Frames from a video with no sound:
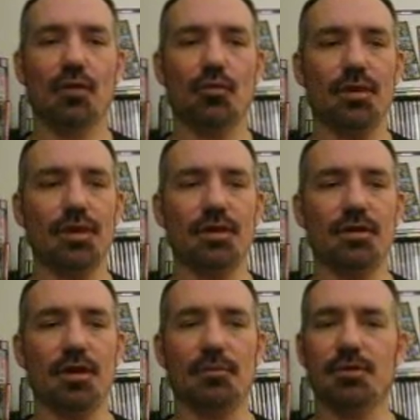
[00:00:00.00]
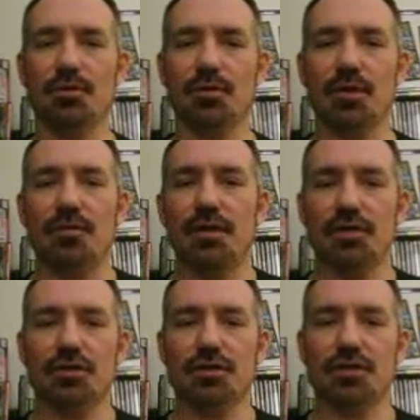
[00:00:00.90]
with up to 3
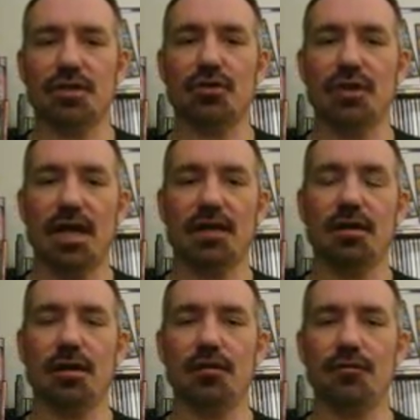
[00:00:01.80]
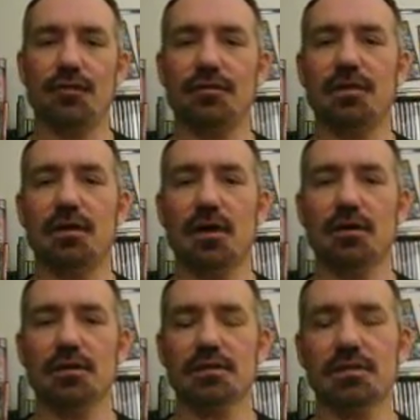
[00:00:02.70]
adventures in your deck of 50
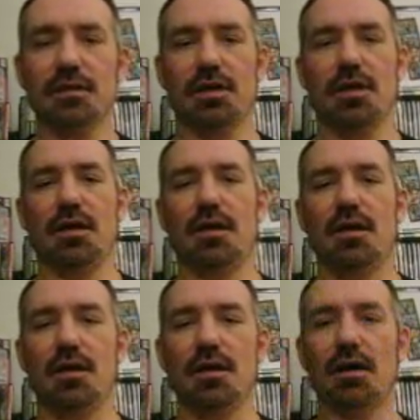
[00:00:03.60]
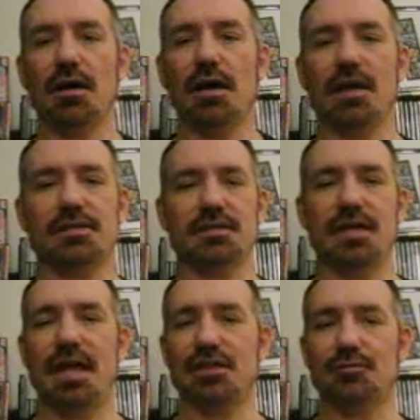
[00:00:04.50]
cards. Has
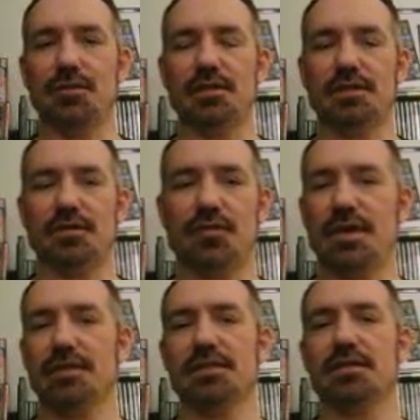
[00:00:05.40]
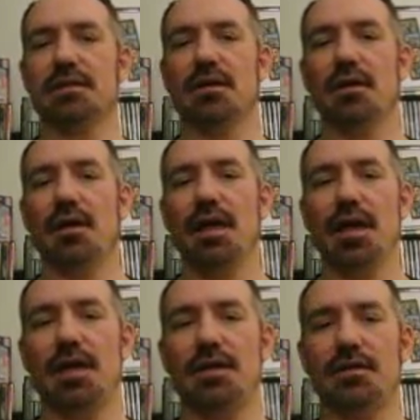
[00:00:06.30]
attachments, events,
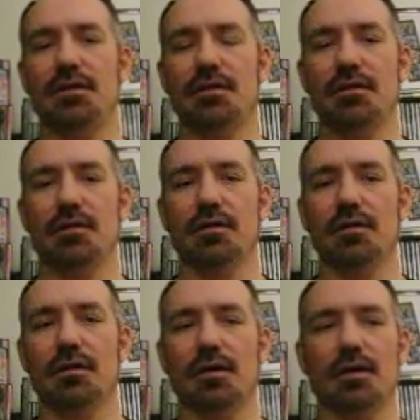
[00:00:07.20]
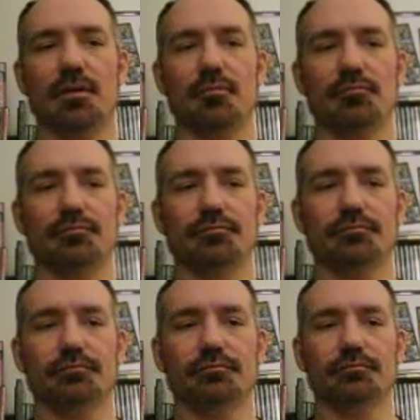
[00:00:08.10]
and
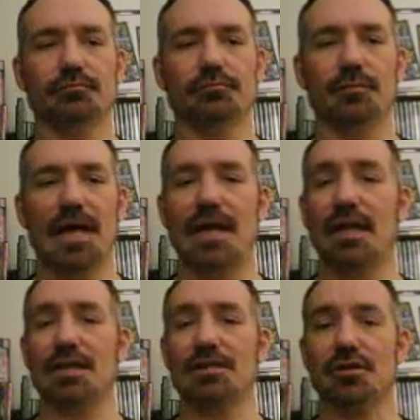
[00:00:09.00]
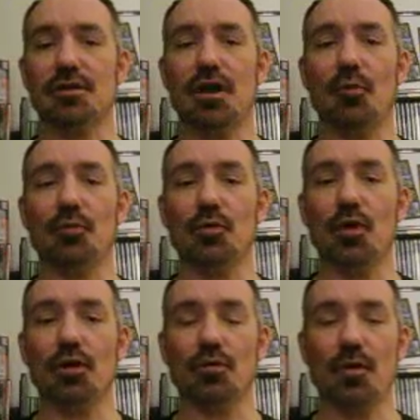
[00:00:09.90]
allies that are going to help you
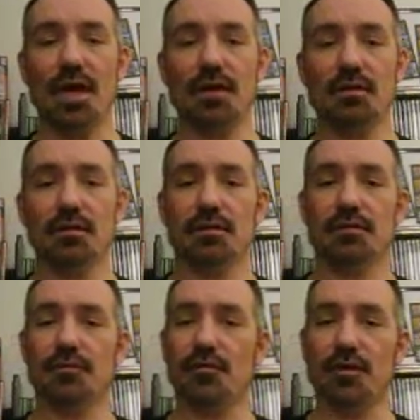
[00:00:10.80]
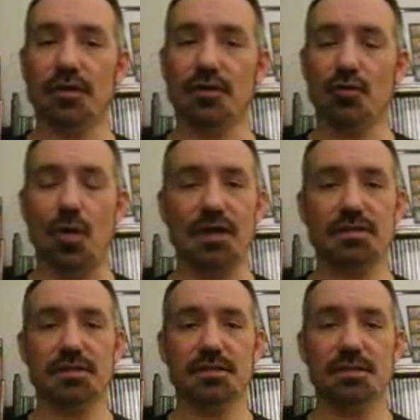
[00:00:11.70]
along the way, fulfill your
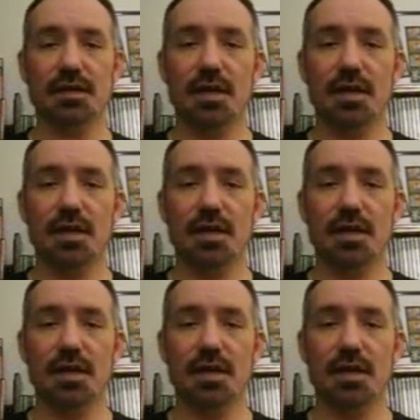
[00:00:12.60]
quests.